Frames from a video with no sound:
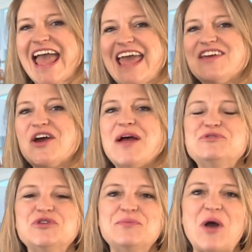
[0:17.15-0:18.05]
Hey there,
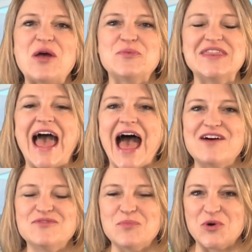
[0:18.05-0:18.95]
I'm Julie Broad with
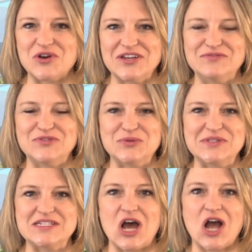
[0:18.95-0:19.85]

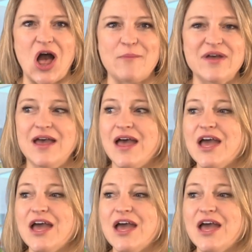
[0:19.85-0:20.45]
HaveMoreInfluence.com.